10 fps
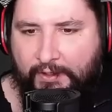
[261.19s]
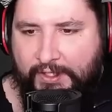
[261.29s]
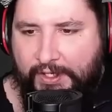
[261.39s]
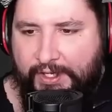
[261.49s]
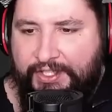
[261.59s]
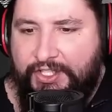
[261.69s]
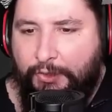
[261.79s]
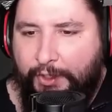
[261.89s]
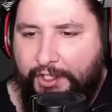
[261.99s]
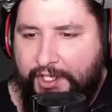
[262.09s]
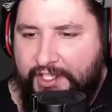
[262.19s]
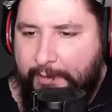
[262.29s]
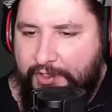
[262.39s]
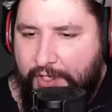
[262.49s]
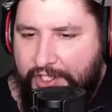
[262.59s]
So this is a really good
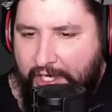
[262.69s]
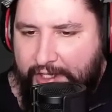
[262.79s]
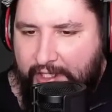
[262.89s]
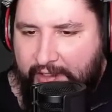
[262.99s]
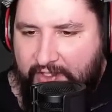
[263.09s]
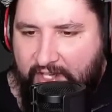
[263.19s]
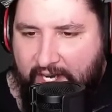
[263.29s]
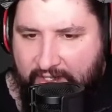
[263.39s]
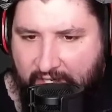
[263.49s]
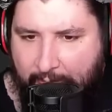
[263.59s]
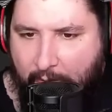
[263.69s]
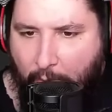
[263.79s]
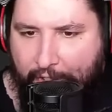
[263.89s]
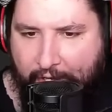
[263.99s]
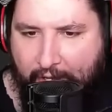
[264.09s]
demonstration. I think this guy's going to be
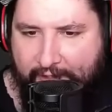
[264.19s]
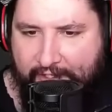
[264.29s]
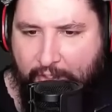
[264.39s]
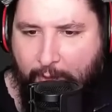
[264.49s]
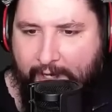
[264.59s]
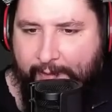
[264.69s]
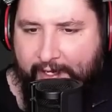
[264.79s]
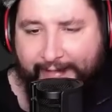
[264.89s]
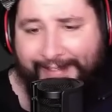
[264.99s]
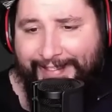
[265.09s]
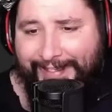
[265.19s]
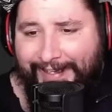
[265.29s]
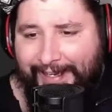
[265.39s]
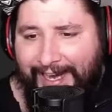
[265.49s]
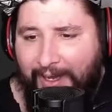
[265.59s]
working on this quite a bit. Unless, uh,
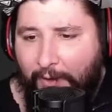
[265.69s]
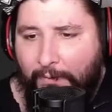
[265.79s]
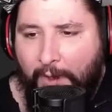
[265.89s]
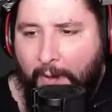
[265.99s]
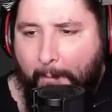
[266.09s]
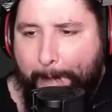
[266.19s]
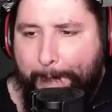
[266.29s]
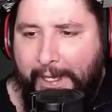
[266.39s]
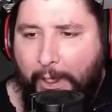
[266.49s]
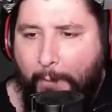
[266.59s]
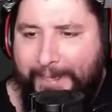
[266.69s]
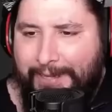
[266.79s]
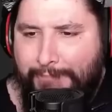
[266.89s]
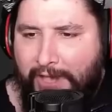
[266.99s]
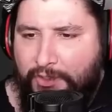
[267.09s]
you know, big old Mickey
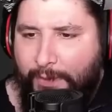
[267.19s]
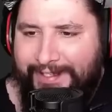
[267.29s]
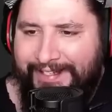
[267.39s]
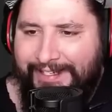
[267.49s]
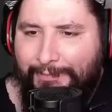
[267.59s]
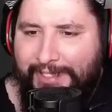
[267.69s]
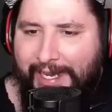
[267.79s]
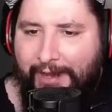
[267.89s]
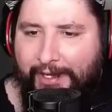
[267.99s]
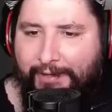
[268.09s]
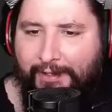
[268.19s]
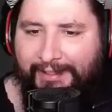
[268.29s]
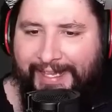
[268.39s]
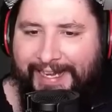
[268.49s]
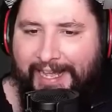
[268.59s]
Mouse wants to come down and
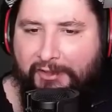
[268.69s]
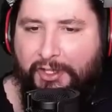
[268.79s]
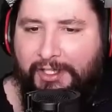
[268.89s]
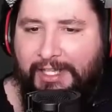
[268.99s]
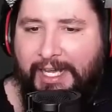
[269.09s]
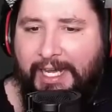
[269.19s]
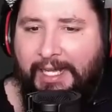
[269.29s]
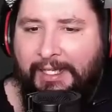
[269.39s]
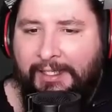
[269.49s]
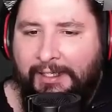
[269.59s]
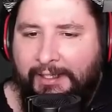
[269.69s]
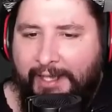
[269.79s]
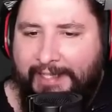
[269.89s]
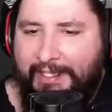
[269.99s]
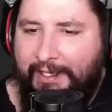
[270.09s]
lay down the law.
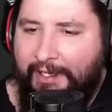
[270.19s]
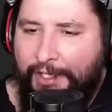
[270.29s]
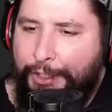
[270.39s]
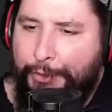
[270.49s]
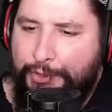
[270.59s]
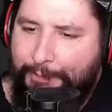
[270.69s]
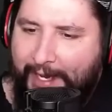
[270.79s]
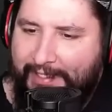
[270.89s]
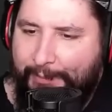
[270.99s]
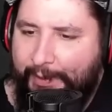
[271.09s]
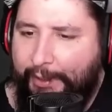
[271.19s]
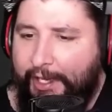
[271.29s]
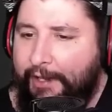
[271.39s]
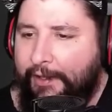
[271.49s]
It's a huge possibility.